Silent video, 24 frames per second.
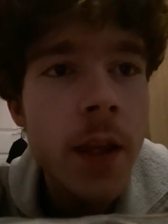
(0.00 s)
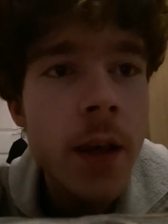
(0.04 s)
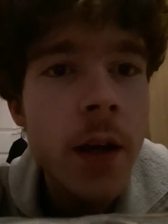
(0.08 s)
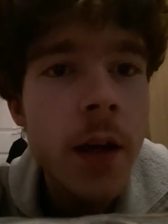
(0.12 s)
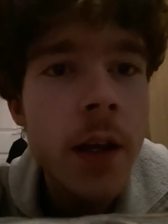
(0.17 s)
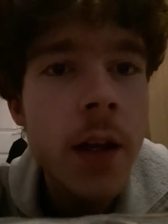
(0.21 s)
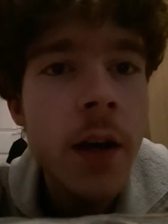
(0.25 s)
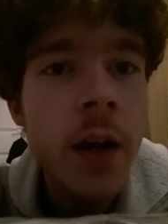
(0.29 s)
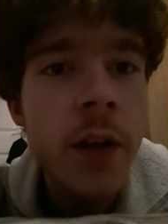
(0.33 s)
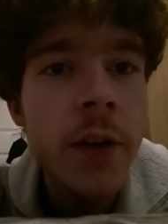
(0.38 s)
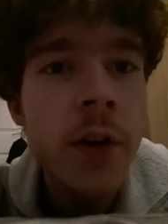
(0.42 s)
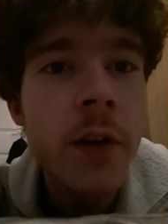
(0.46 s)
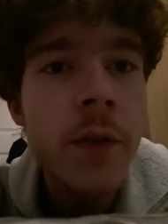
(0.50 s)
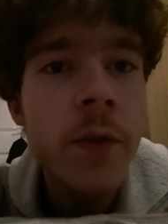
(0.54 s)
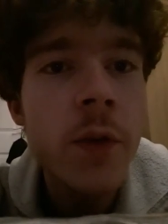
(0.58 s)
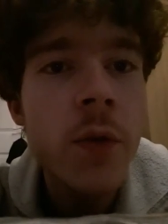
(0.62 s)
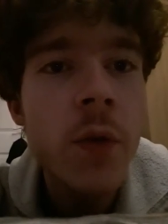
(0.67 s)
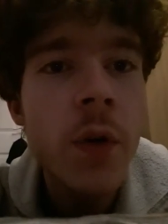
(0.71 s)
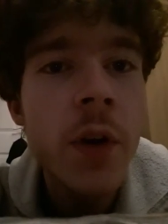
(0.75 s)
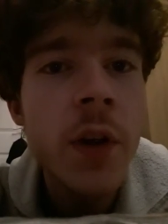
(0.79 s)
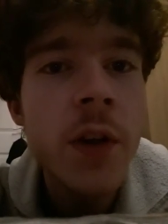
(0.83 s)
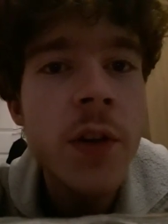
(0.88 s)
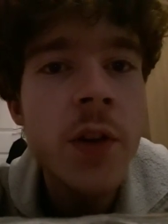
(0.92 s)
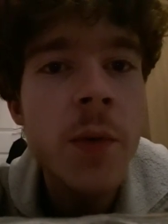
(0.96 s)
Yeah, I don't know if the
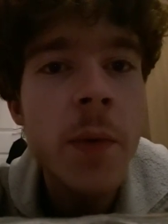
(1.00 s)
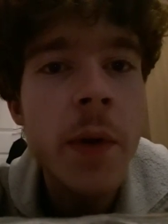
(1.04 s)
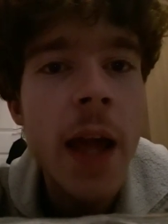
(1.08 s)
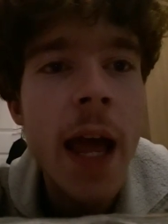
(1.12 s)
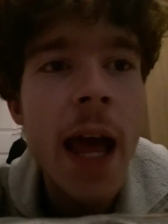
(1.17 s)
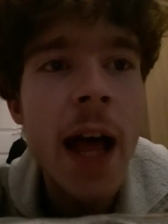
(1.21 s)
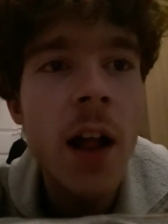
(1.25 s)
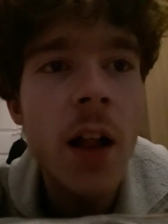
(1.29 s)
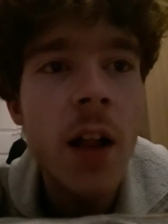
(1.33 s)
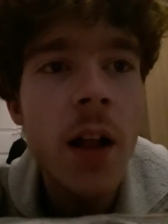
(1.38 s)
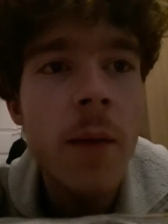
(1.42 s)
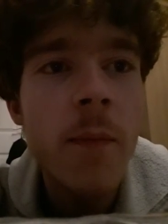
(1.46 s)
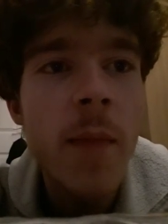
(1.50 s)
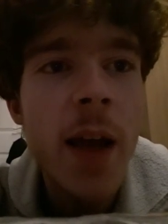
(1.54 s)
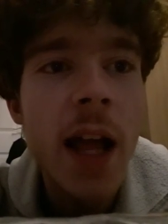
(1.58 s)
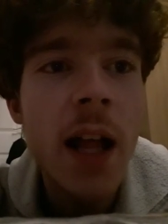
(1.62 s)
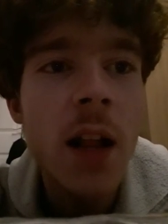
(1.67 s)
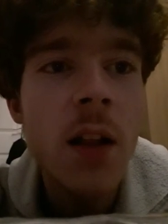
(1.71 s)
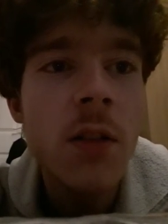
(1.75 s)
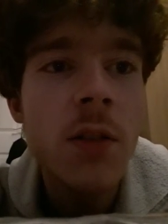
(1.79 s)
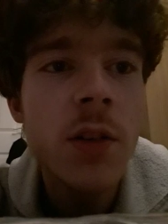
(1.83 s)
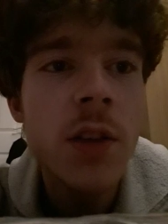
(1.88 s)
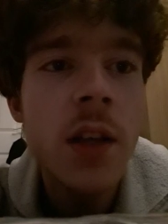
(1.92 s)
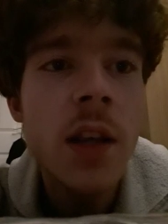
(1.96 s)
quality is going to be L, um,
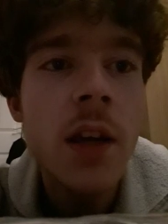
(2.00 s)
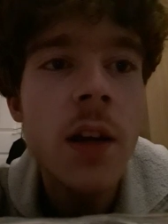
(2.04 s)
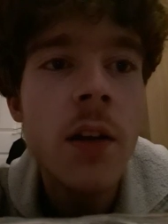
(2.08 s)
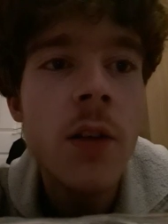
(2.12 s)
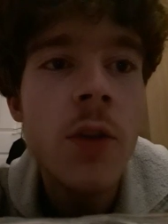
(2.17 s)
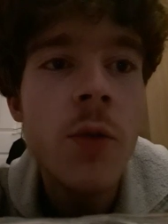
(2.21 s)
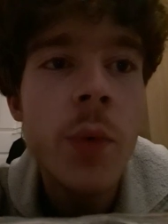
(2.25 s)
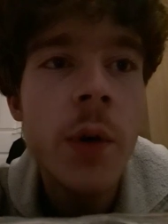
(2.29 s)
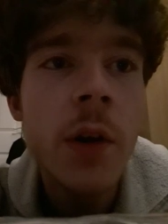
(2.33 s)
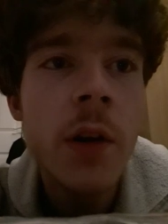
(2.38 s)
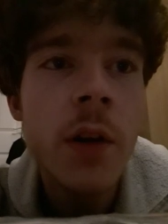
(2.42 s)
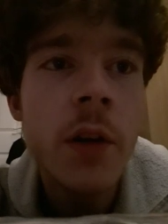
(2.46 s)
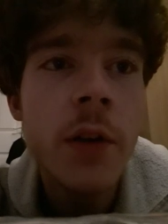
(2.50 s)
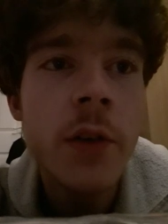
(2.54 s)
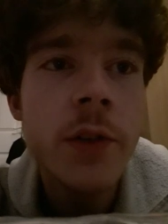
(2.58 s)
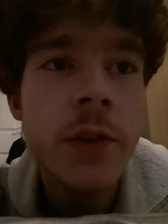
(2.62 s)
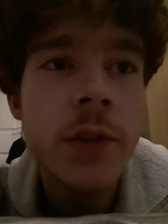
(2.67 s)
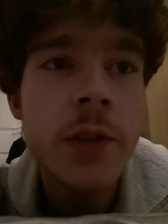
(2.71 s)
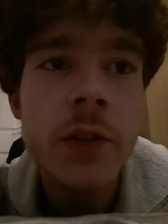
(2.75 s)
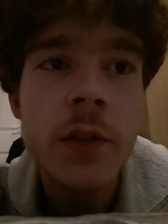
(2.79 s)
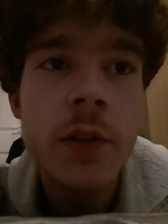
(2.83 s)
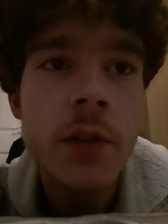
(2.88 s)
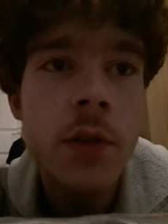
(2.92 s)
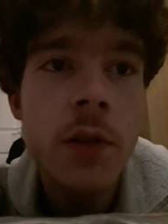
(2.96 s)
LQ
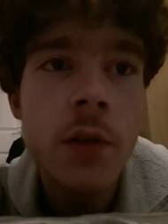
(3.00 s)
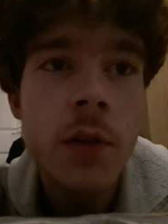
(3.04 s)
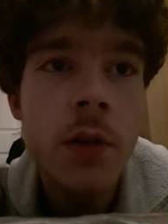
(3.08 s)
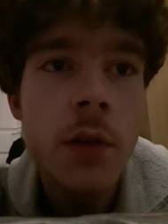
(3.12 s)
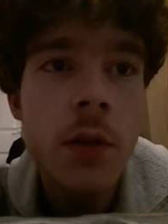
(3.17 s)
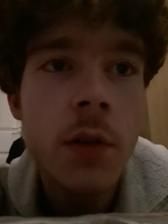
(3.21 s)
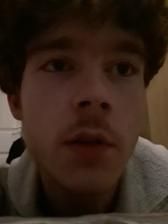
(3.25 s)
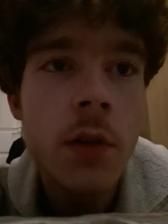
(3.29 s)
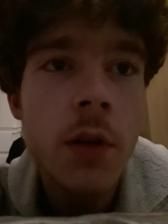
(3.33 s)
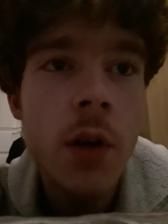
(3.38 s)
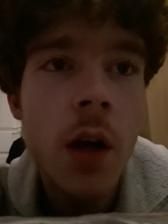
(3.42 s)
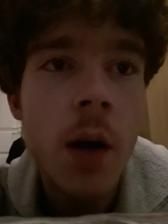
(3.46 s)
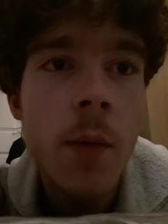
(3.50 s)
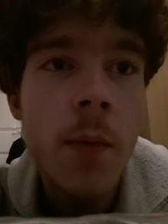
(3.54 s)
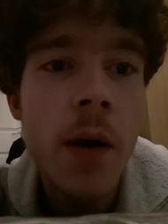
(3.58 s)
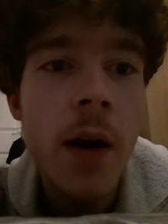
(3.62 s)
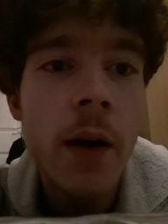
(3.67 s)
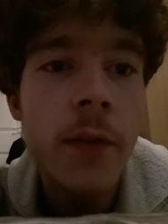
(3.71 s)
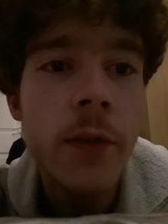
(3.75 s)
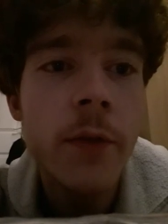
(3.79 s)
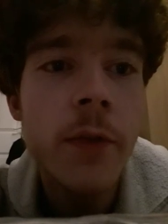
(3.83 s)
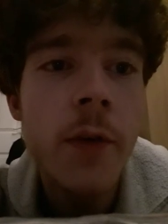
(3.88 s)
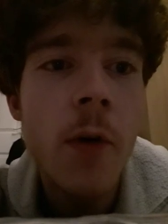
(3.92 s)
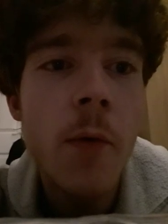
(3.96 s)
because I might
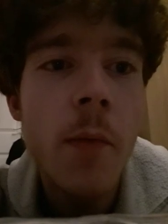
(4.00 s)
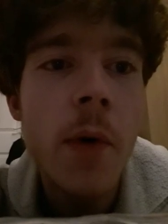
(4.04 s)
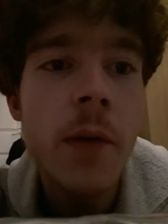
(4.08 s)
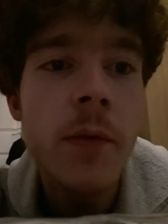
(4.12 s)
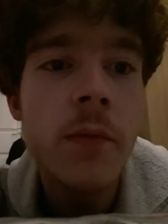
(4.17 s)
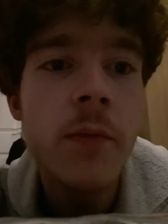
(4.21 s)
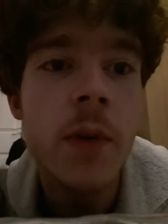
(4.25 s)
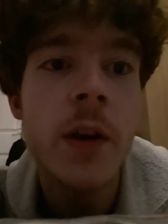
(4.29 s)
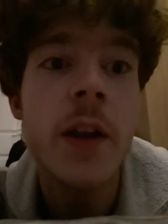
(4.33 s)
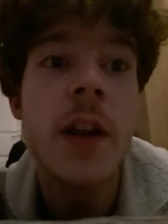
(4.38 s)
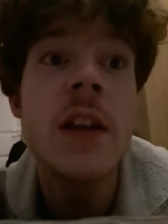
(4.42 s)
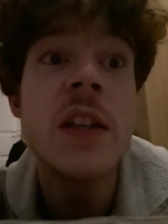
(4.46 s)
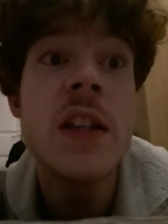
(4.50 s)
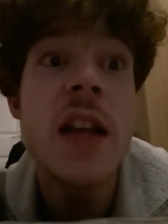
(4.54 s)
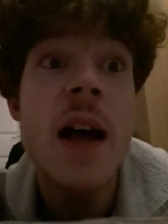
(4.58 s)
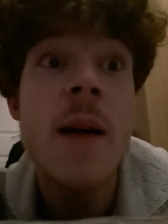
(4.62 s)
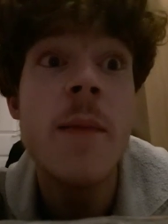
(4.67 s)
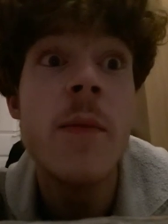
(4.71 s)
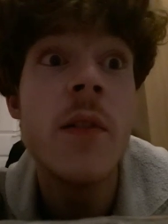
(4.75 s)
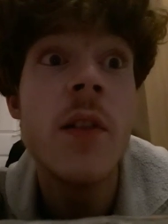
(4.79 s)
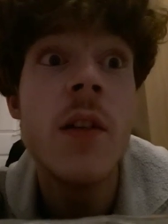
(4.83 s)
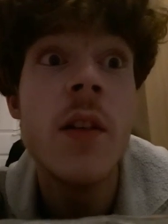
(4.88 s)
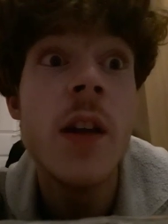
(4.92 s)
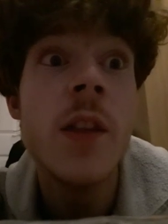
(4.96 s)
have to film my bloody
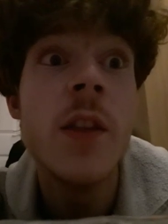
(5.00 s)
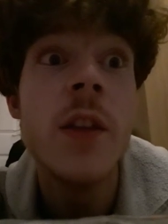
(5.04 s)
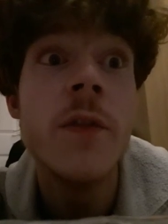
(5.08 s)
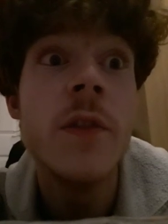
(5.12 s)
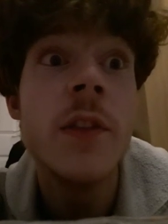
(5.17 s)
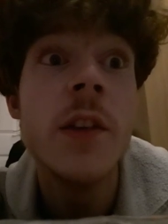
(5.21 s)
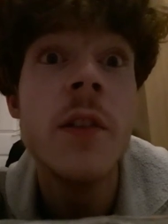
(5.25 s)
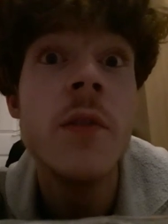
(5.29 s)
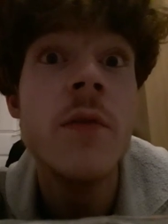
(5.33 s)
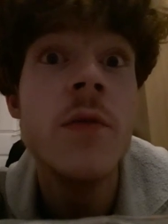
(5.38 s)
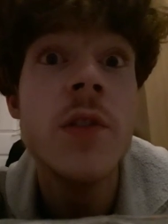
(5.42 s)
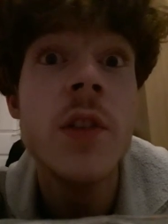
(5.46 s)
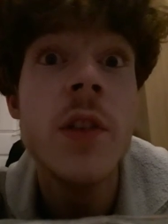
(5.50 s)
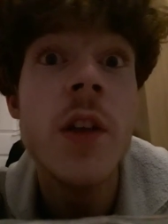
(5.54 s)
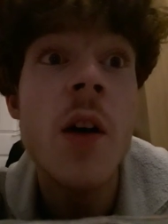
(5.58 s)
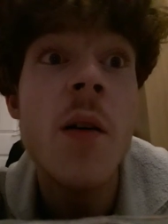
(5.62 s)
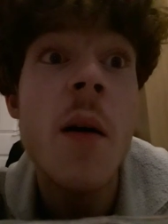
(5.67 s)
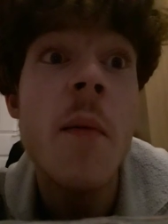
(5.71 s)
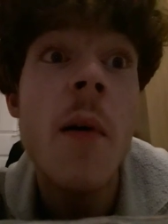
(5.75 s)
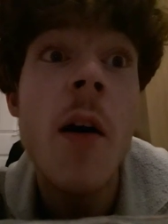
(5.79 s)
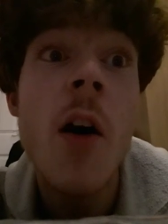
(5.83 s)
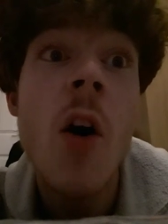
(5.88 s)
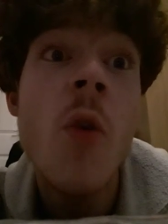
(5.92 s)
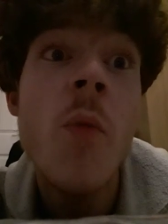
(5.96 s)
tablet in the future though.
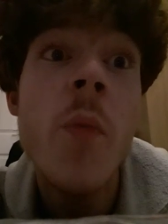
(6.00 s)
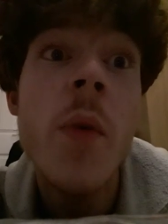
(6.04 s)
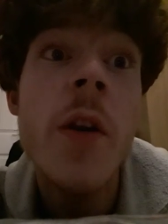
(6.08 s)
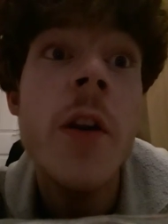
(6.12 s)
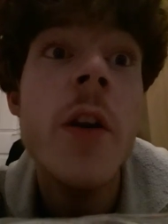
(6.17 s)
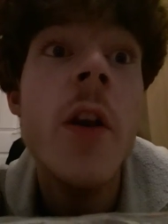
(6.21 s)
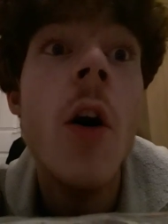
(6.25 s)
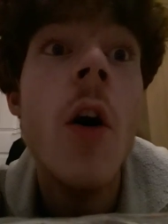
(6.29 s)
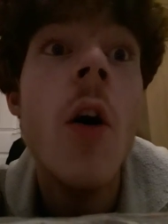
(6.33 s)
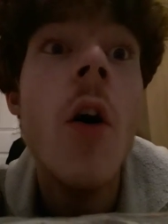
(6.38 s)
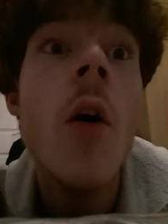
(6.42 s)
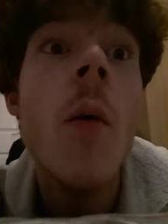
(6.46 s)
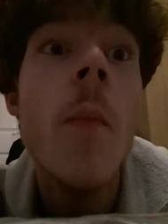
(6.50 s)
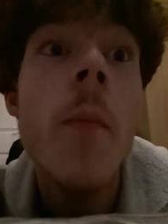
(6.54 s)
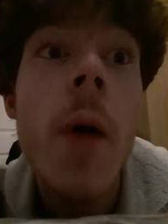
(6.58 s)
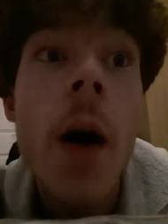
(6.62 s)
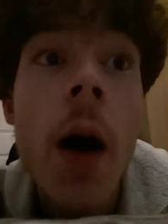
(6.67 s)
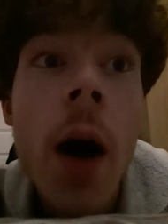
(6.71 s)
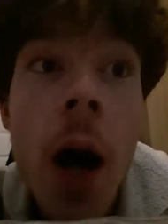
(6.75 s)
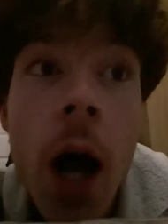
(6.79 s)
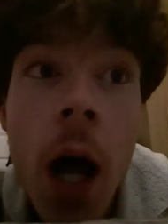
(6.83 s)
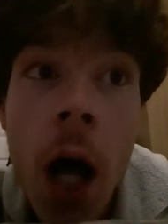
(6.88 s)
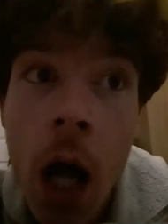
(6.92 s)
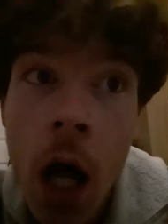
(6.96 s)
I'm hoping not,
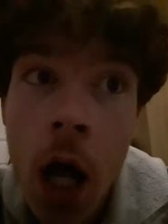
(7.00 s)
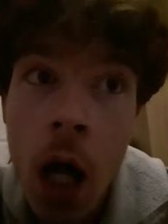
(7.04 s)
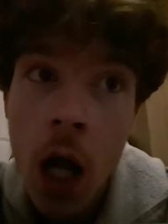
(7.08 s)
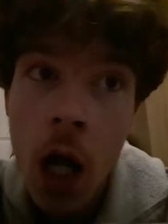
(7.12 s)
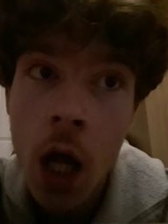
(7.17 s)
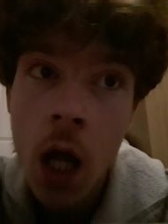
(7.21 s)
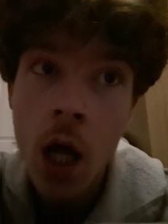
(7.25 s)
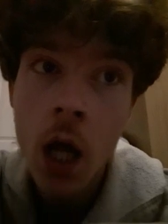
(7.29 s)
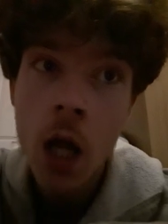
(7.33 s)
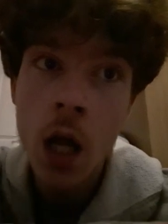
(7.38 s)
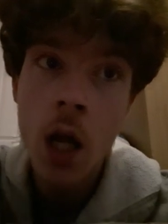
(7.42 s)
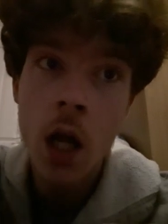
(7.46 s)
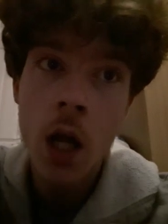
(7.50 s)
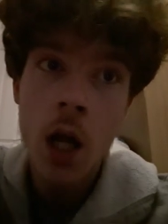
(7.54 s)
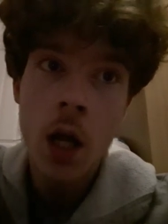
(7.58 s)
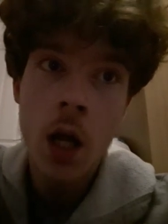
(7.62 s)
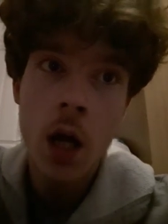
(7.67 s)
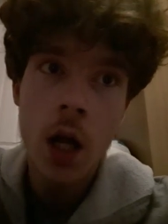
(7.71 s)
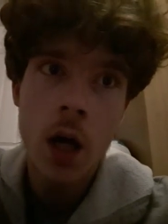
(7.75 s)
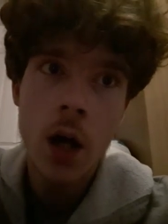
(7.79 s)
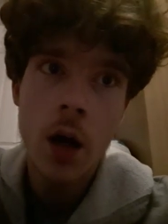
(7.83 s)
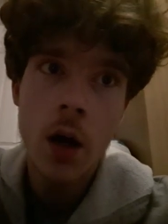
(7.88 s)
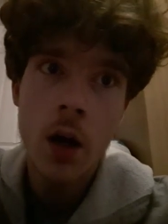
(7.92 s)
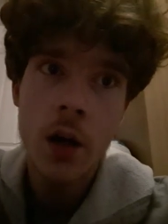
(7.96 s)
but
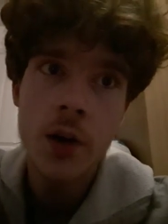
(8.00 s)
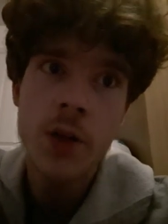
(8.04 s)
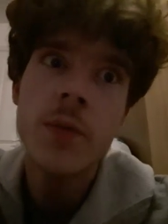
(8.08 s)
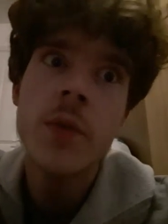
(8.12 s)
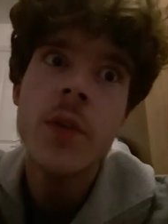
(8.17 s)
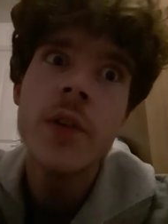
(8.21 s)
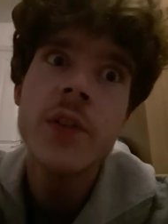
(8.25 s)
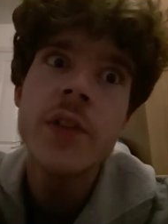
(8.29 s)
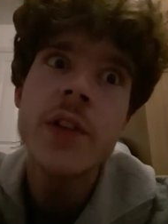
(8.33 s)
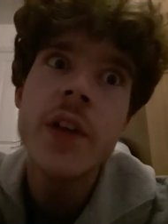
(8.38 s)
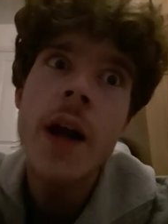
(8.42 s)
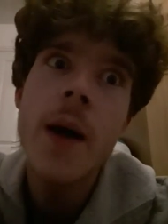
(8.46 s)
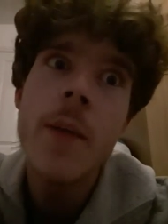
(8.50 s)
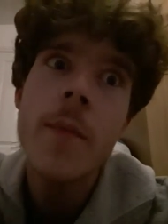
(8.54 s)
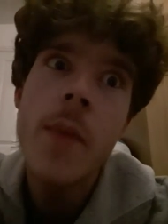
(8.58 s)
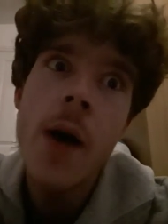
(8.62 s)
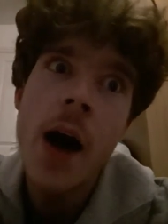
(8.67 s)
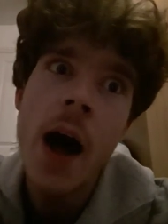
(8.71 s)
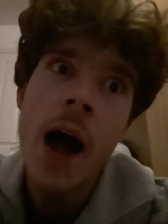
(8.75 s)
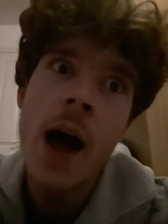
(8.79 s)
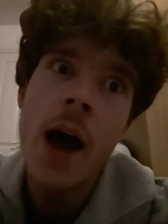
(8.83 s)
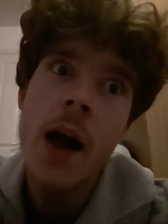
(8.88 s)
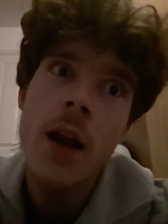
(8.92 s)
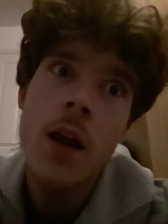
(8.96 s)
I just want to say I'm
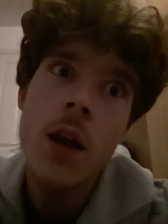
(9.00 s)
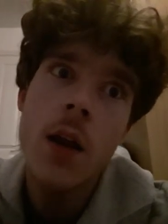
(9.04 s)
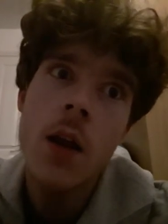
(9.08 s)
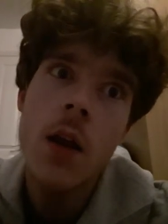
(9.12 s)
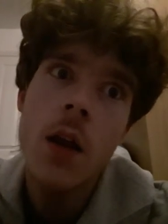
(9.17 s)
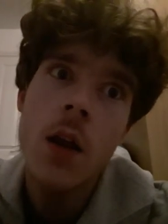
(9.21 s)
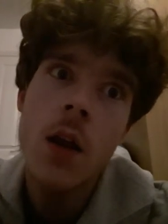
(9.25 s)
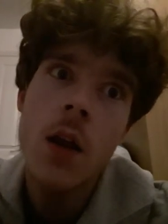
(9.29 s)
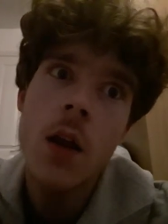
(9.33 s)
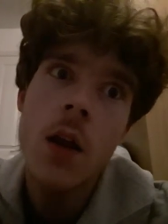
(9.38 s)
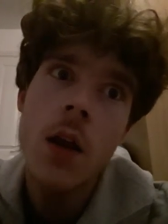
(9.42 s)
back.